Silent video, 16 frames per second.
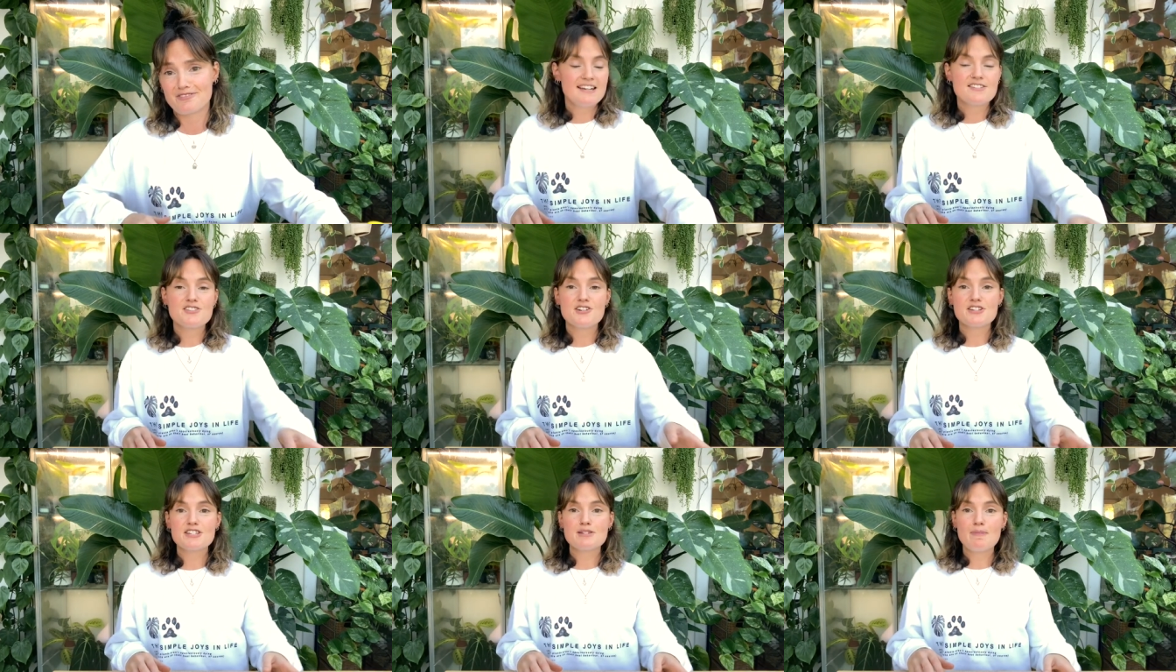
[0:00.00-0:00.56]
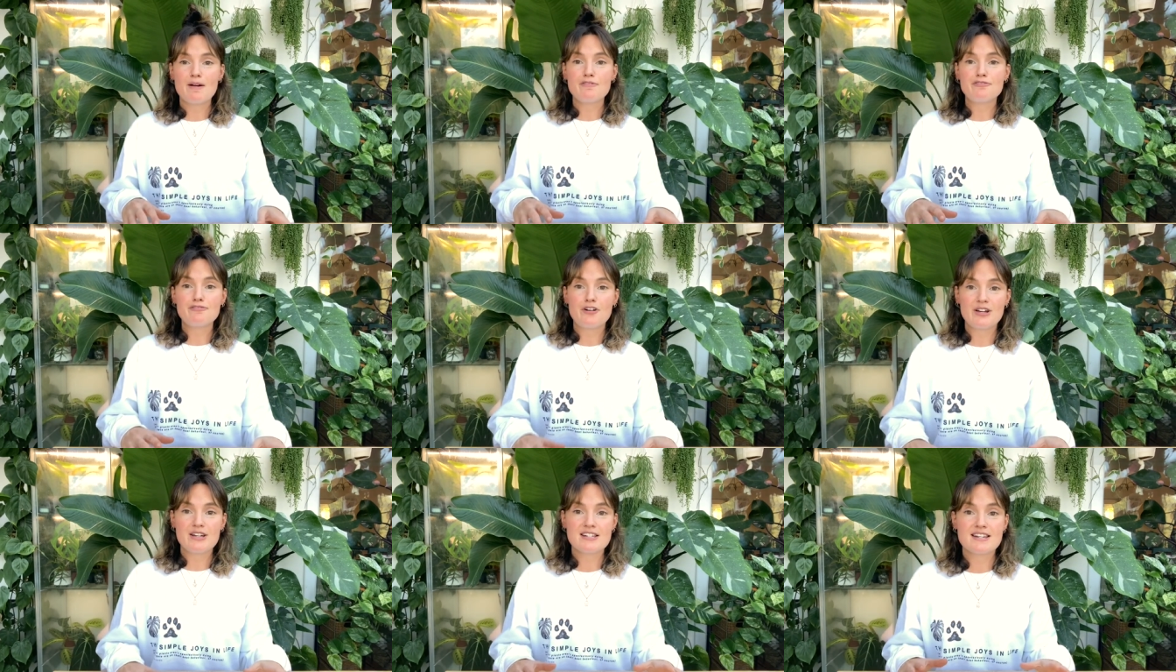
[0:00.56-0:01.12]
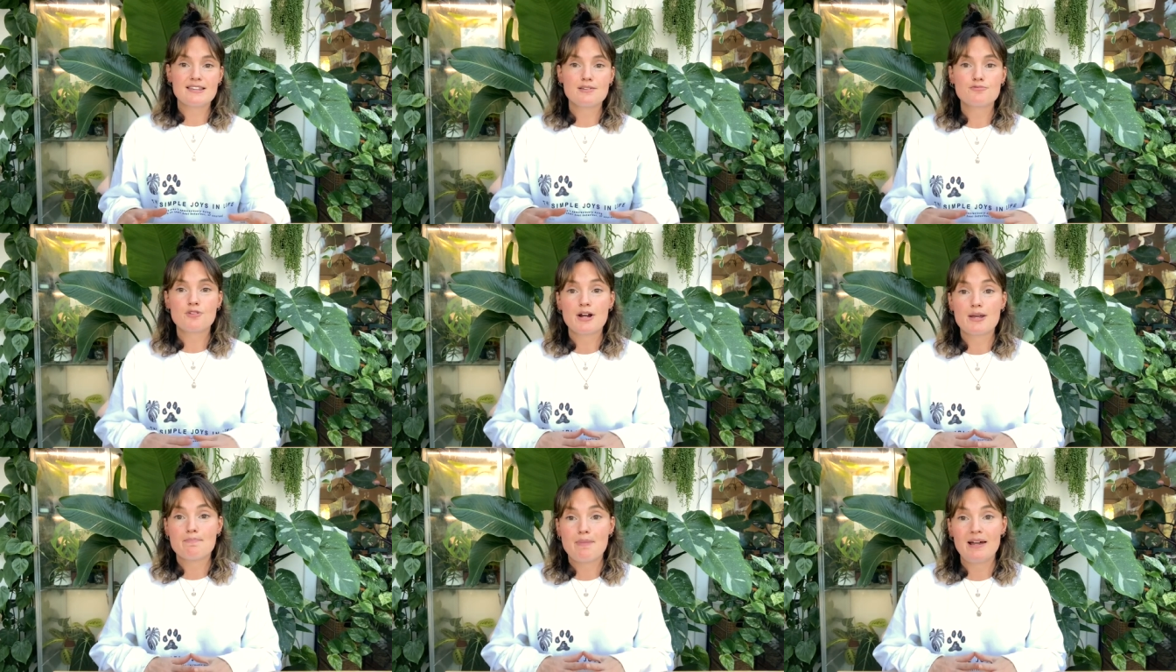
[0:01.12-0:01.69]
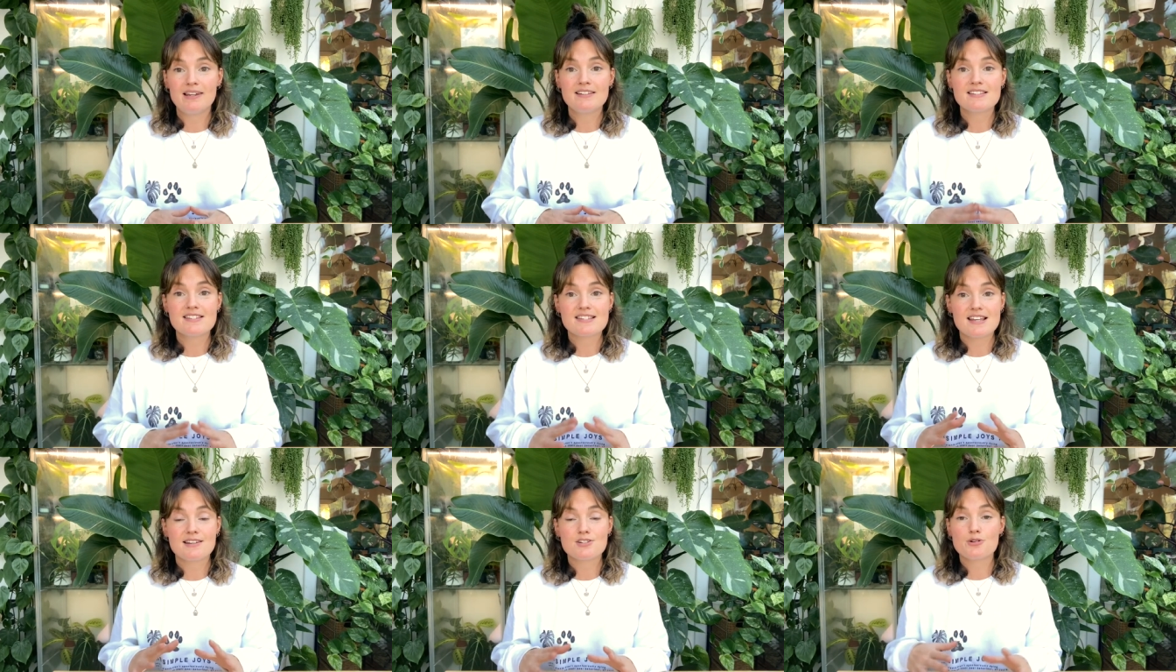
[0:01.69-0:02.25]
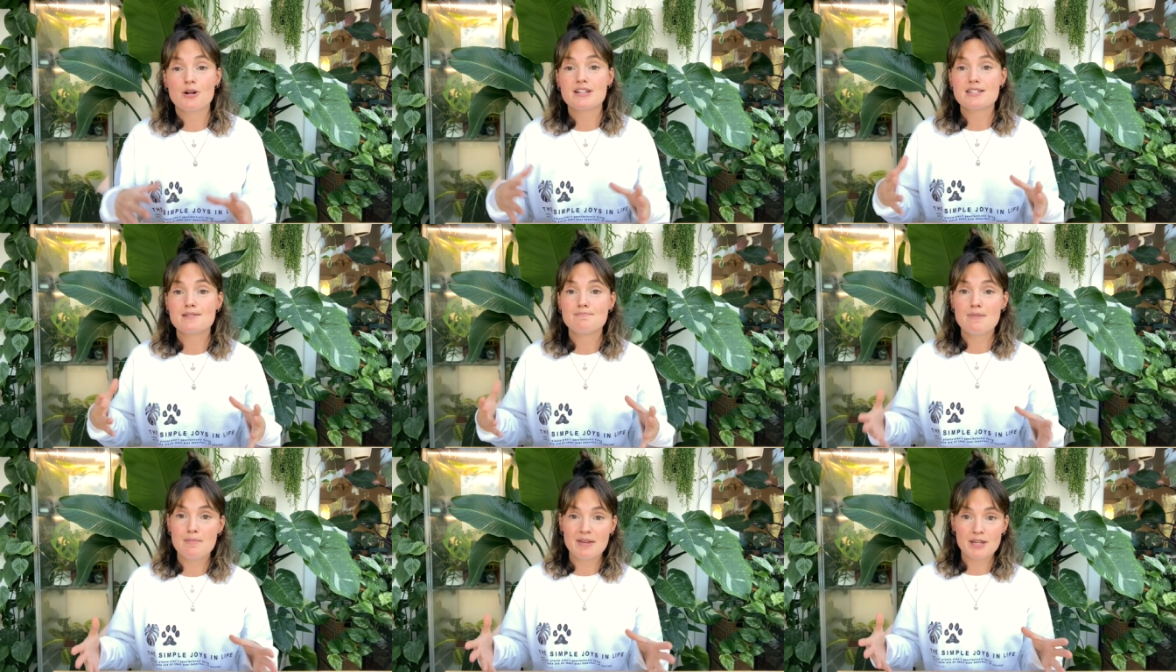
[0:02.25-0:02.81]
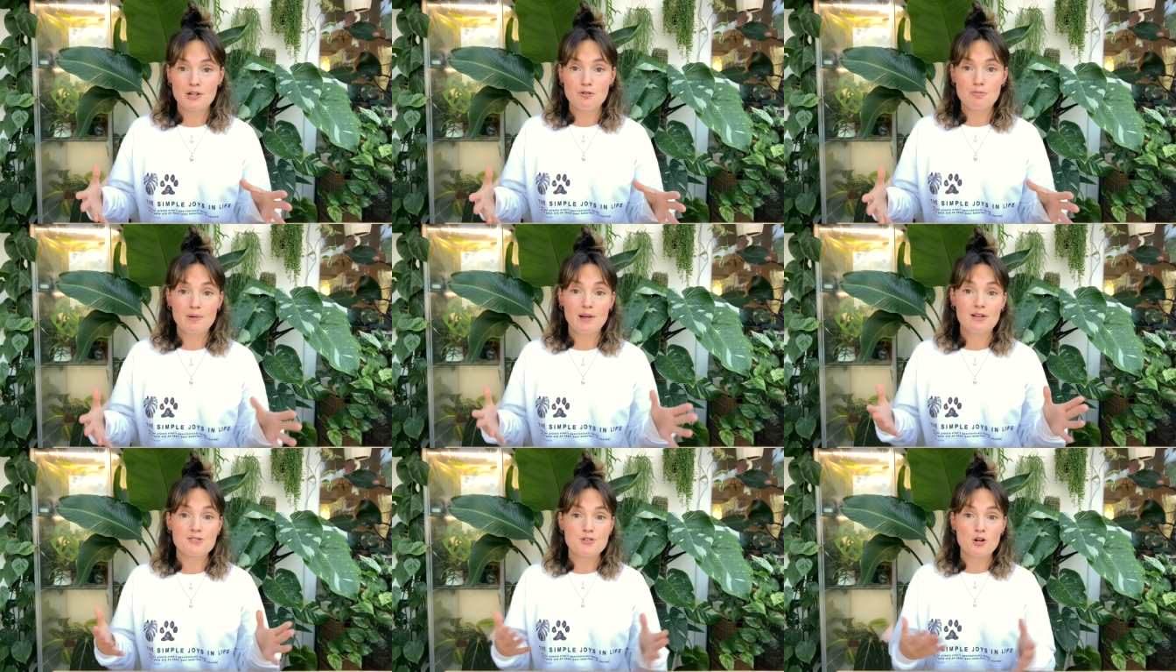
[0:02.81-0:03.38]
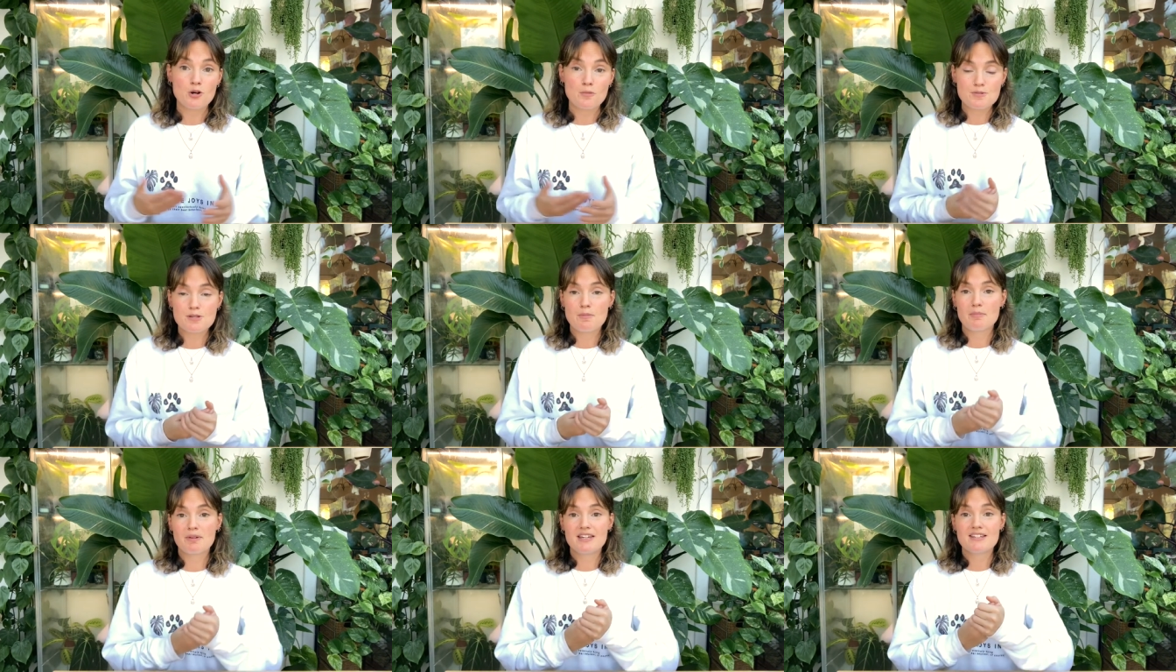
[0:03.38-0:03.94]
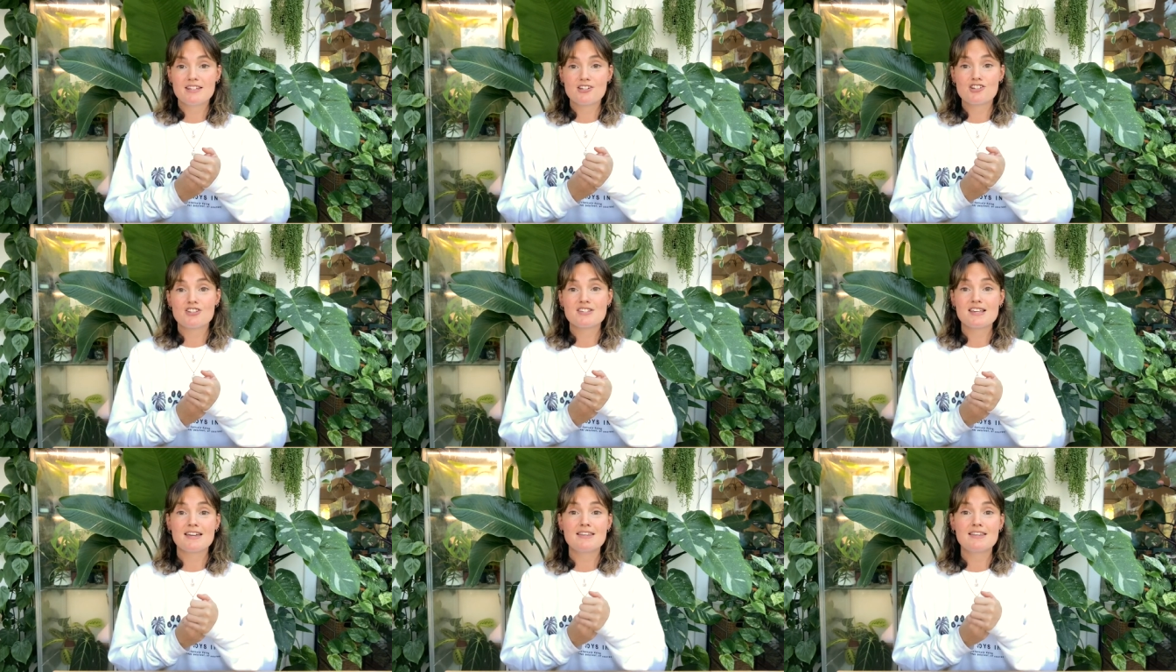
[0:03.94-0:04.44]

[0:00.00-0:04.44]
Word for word: It's just about finding the right balance and trying to mimic your plant's optimum conditions